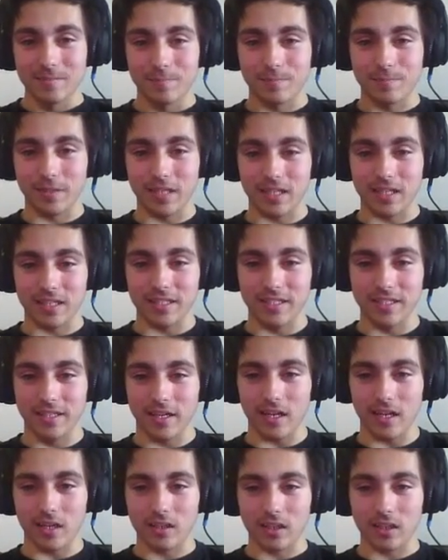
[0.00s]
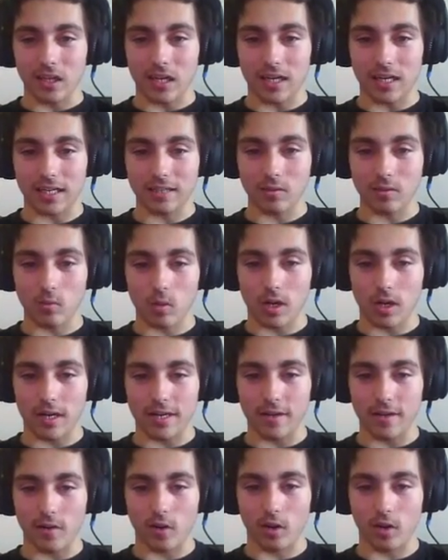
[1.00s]
But, uh, you know, I why
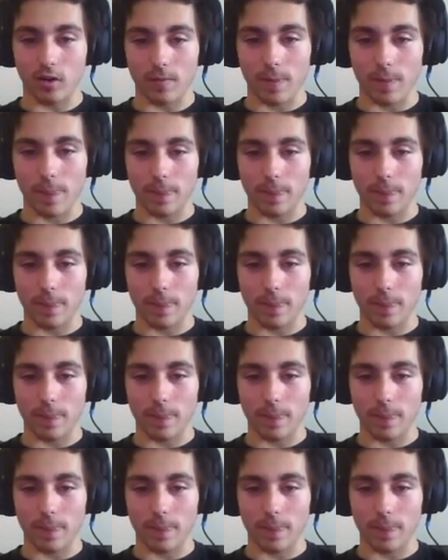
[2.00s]
not?